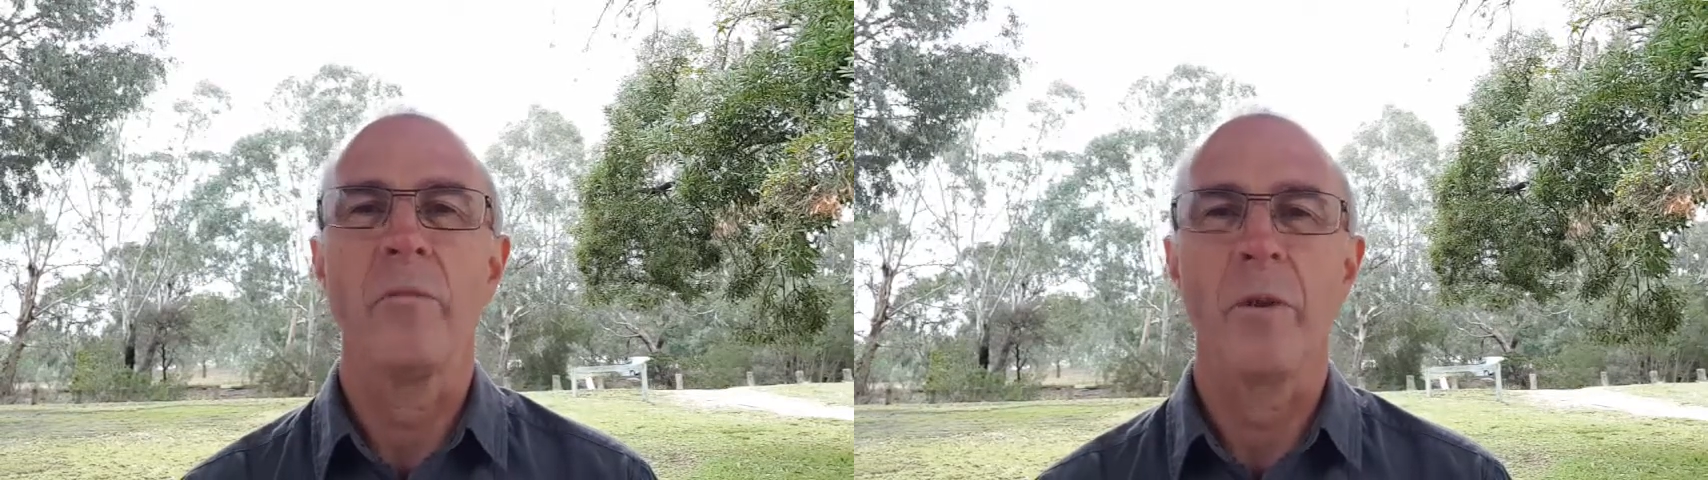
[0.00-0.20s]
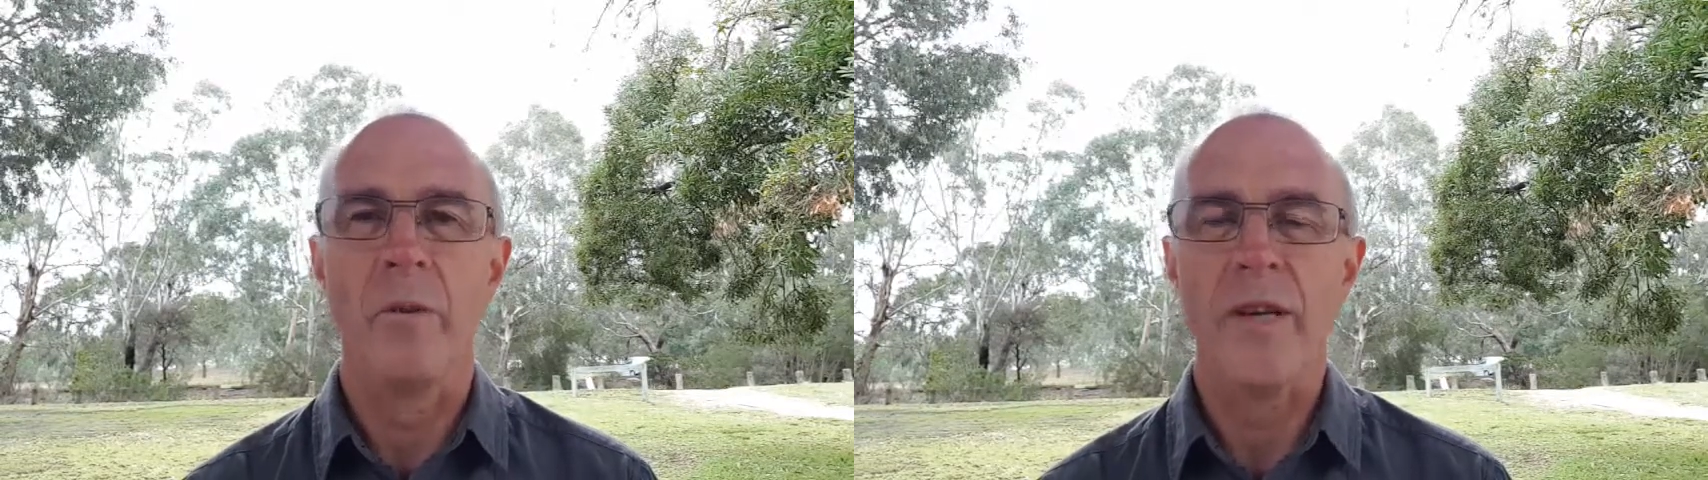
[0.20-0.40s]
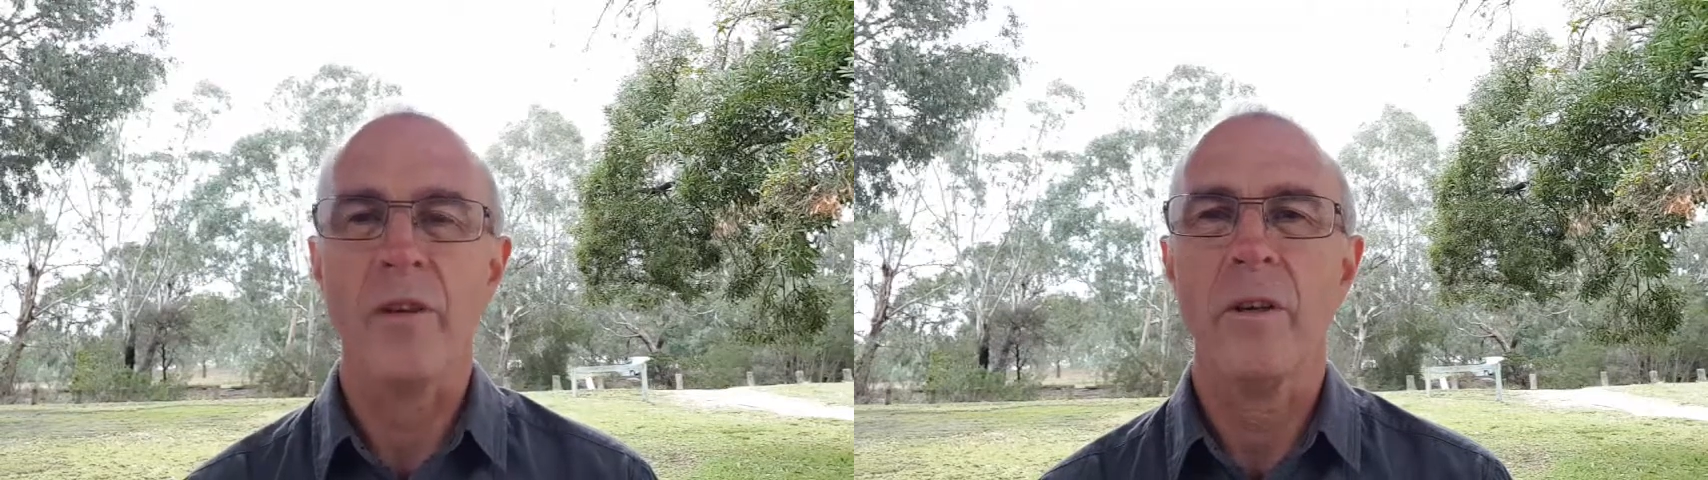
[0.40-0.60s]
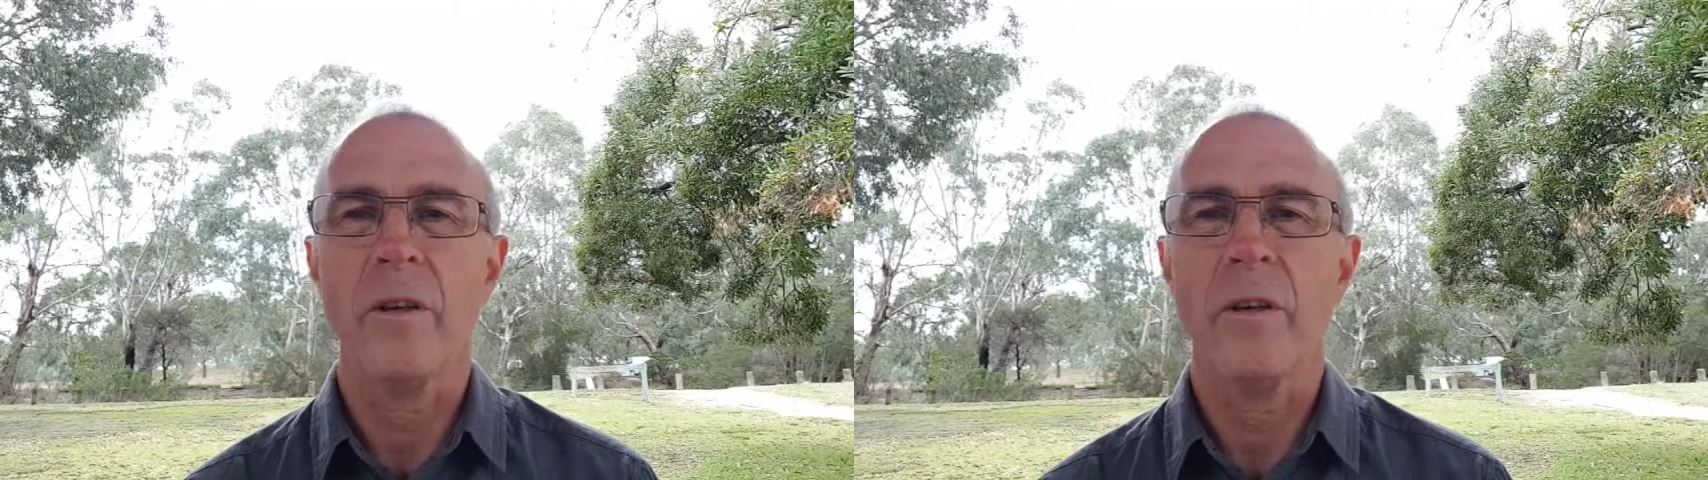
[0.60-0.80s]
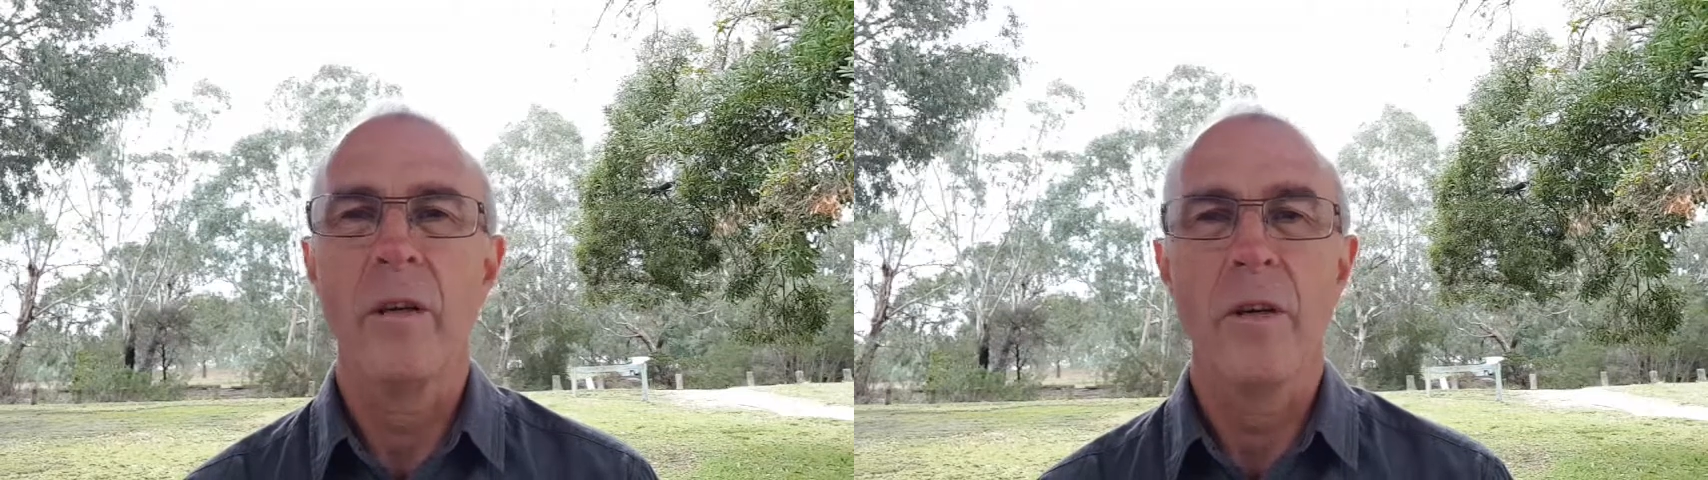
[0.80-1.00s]

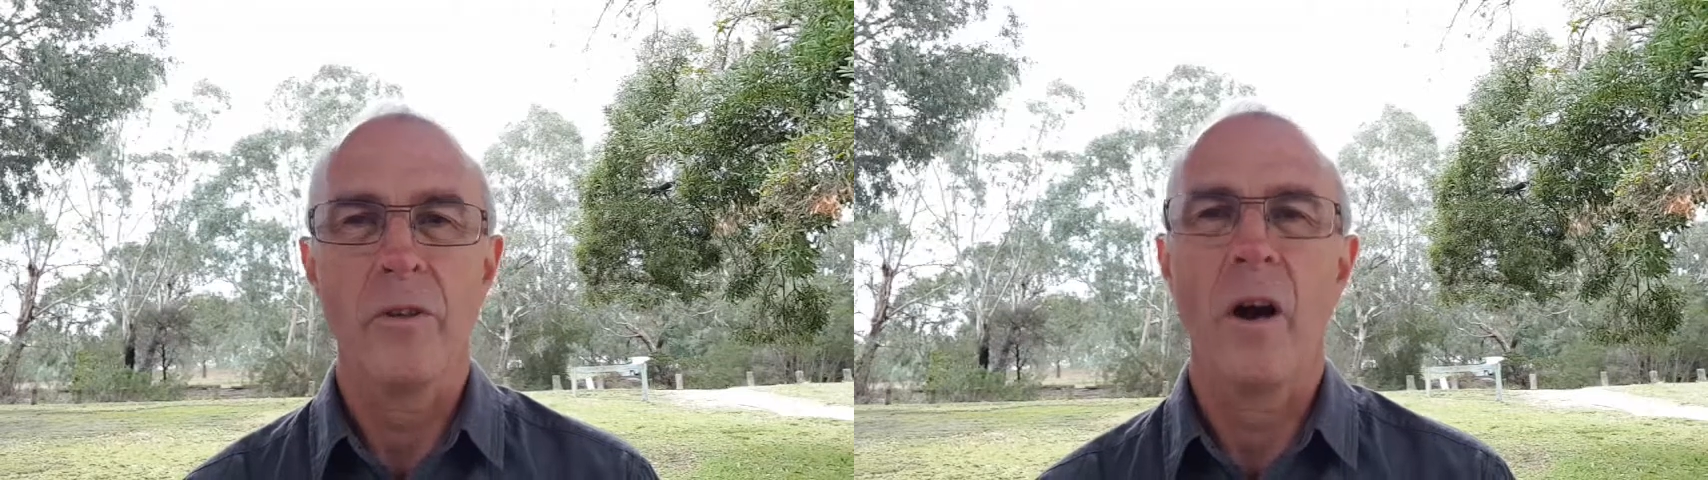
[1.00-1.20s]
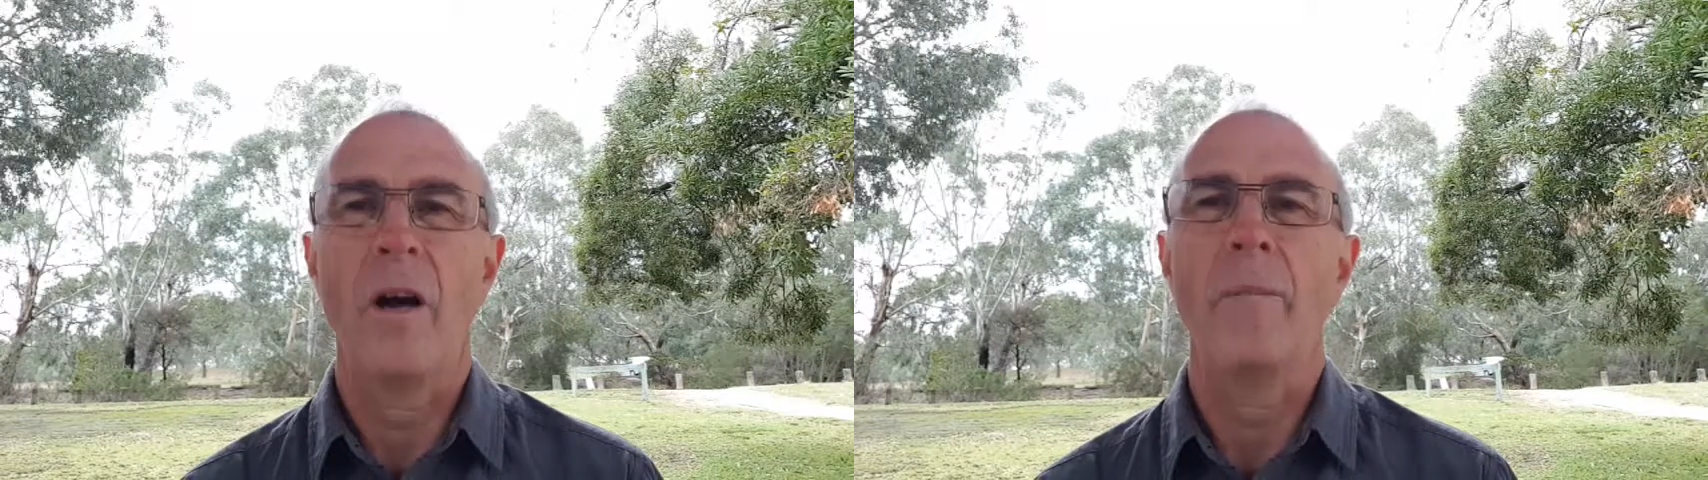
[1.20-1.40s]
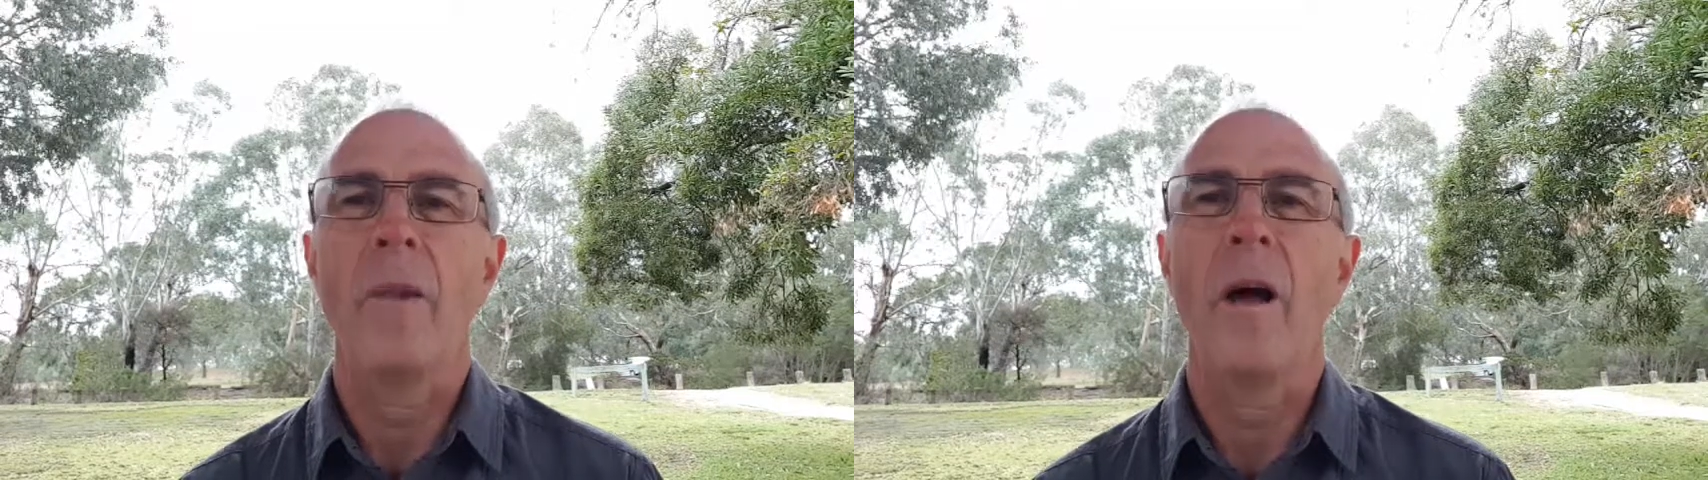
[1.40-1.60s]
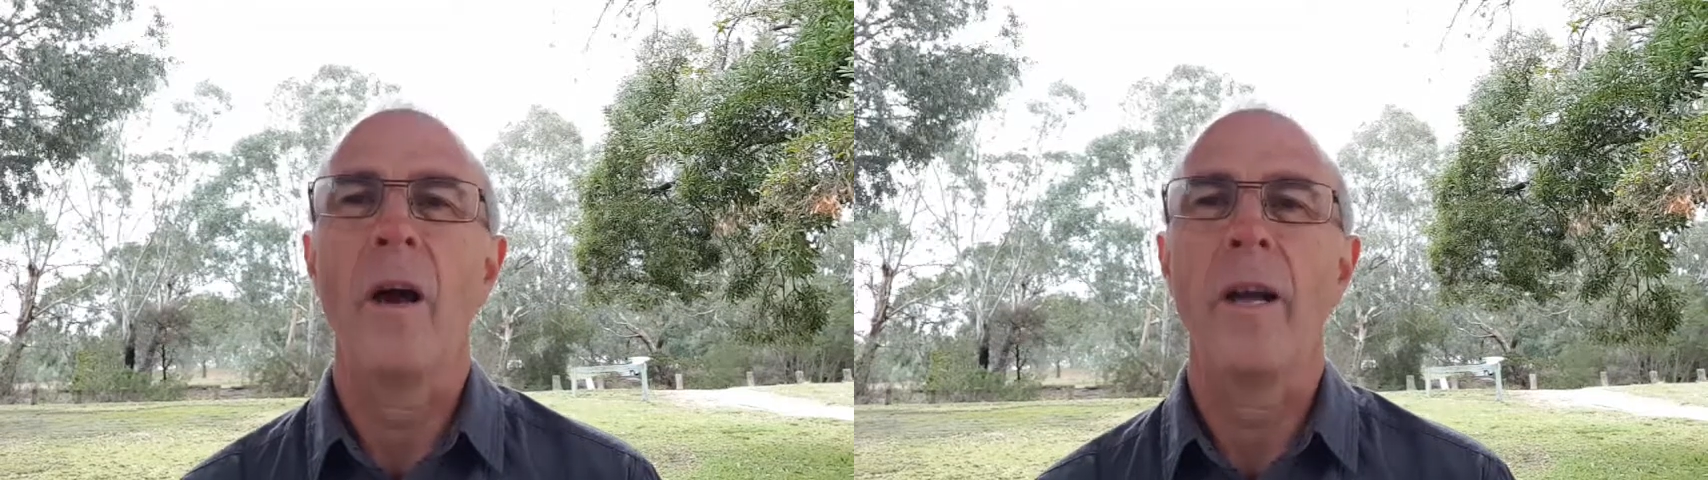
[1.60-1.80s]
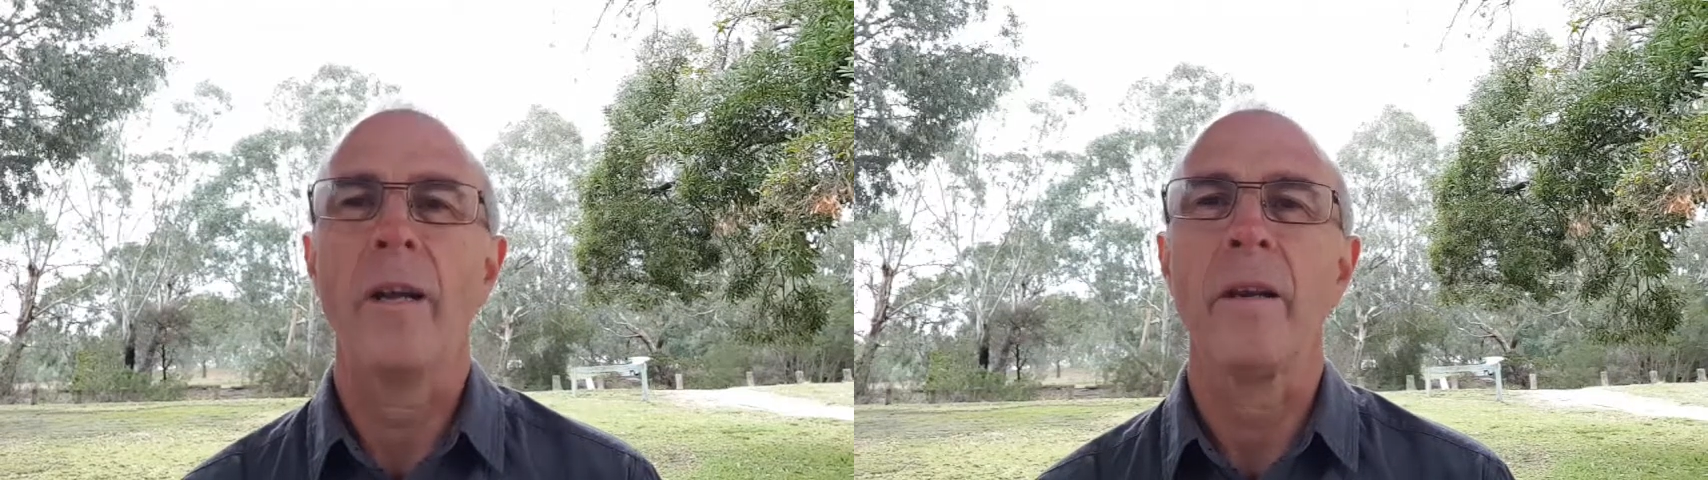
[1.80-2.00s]
regression,
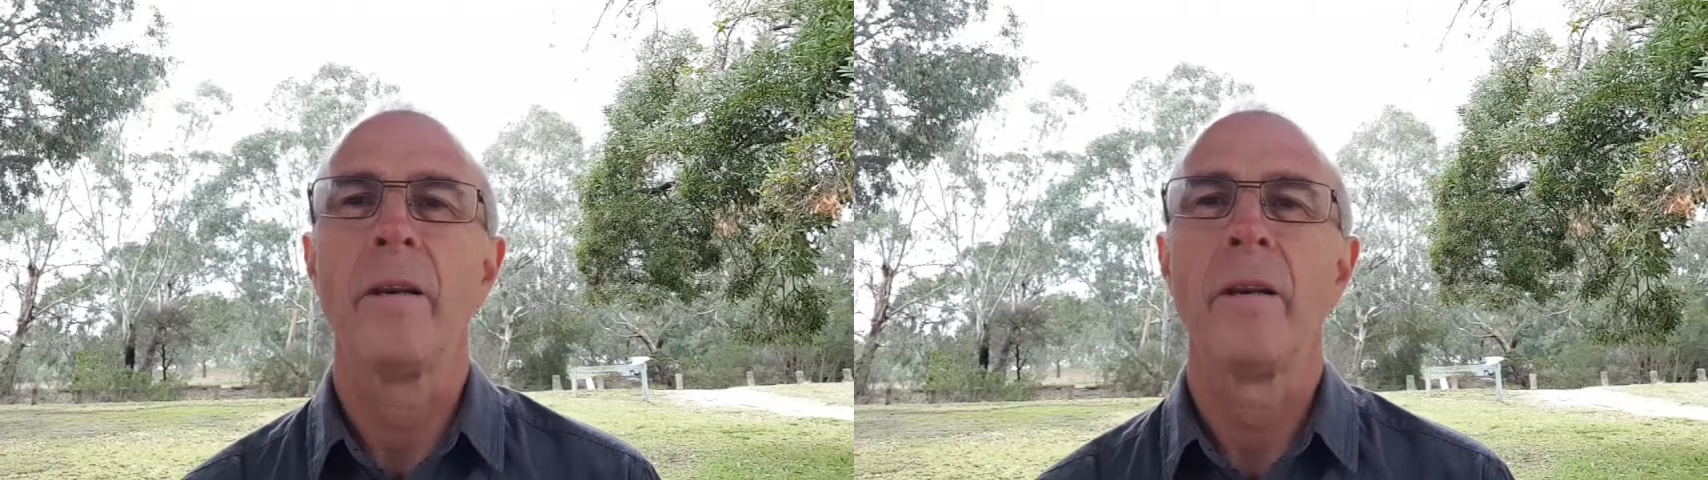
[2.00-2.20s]
timeline,